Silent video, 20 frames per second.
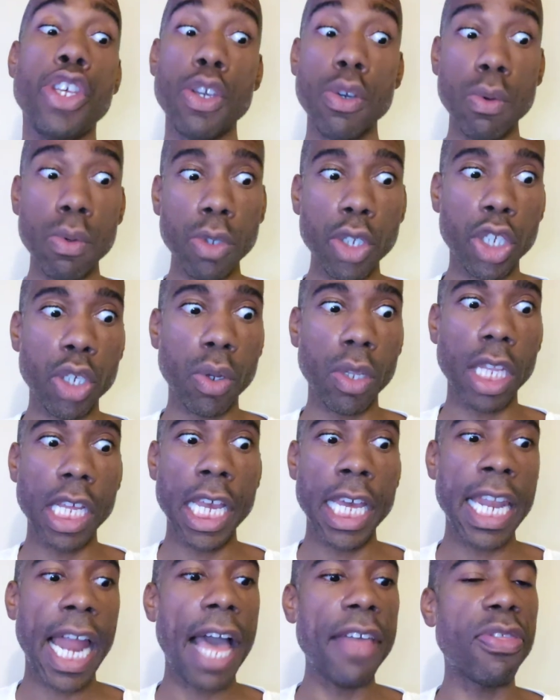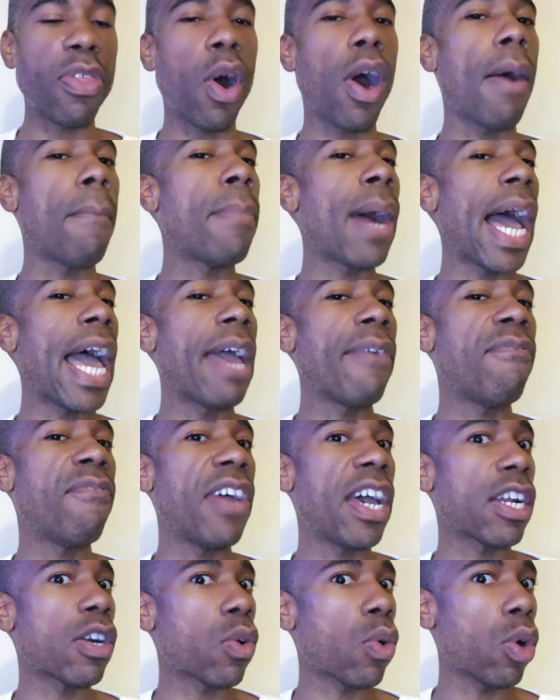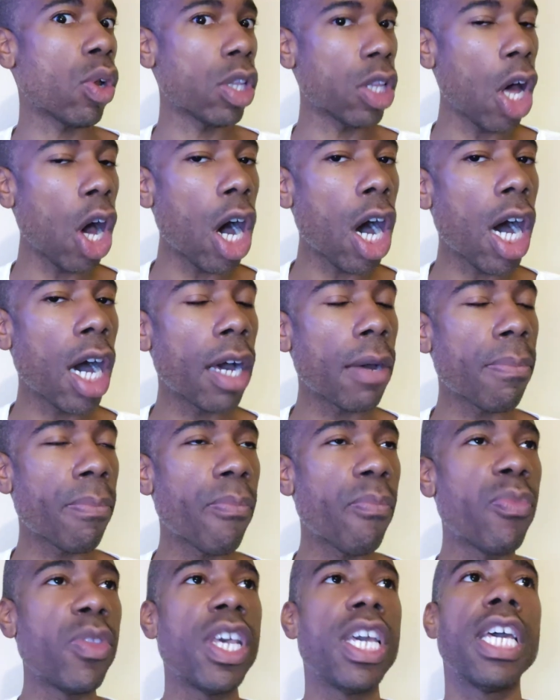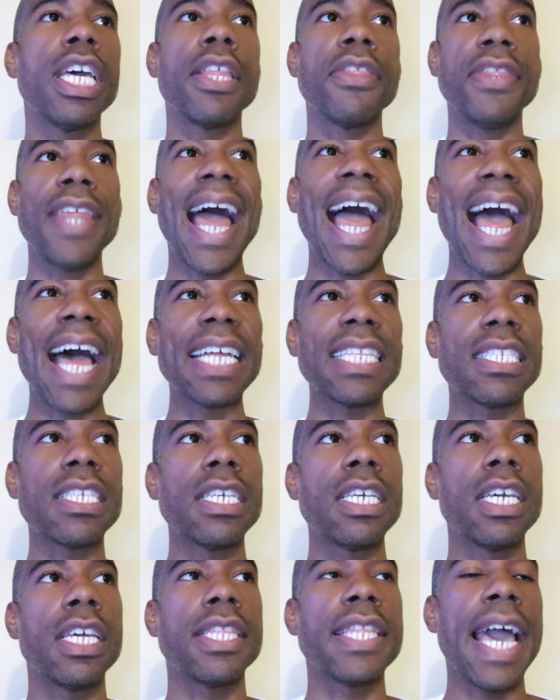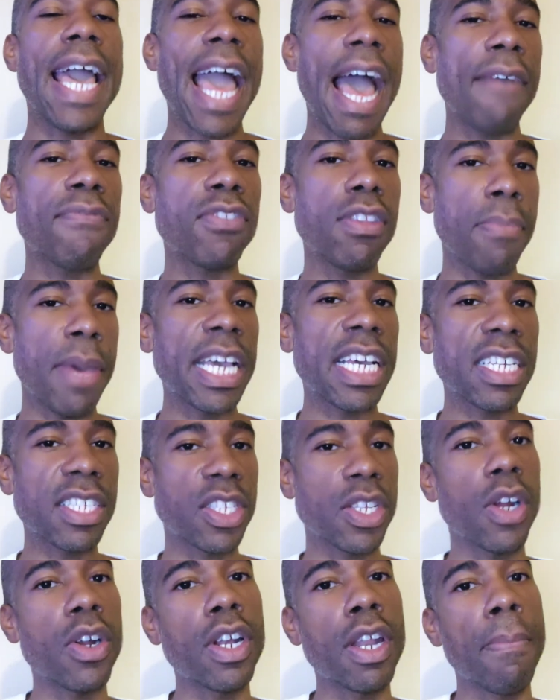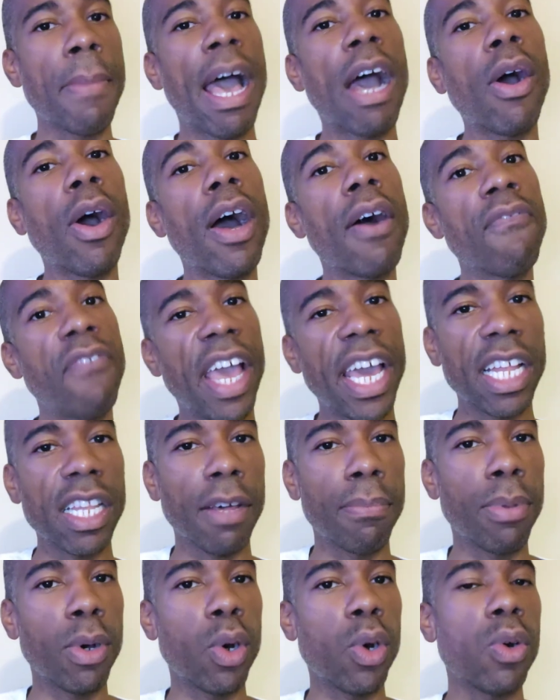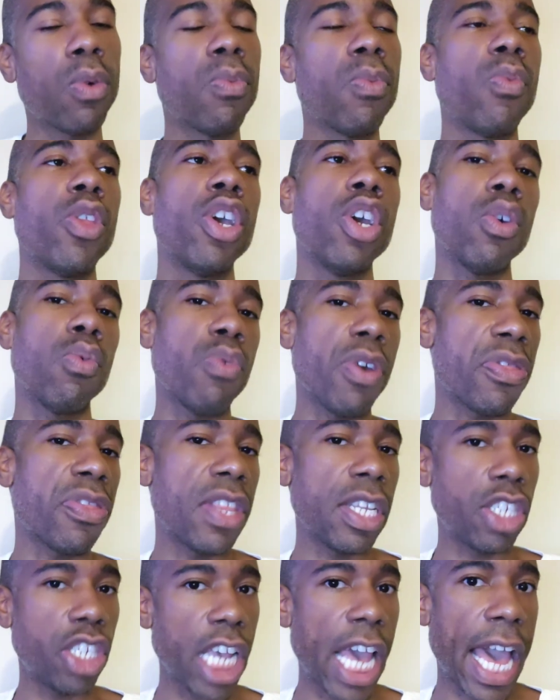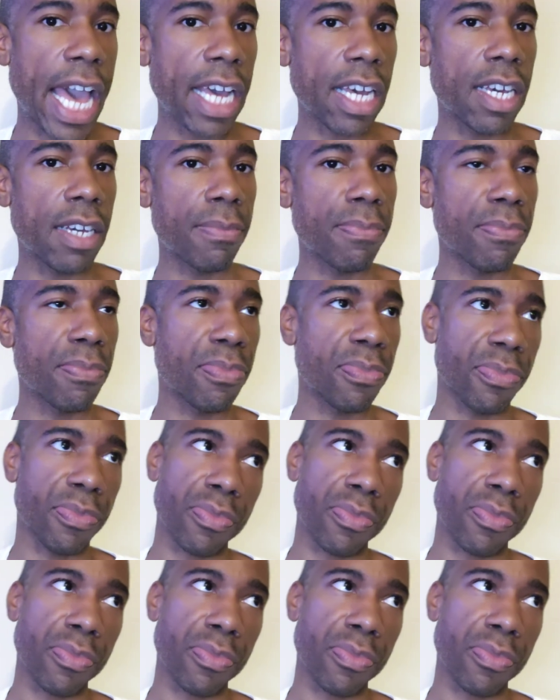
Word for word: Usually, and I thought by federal law, that they have to make a certain amount available with the check.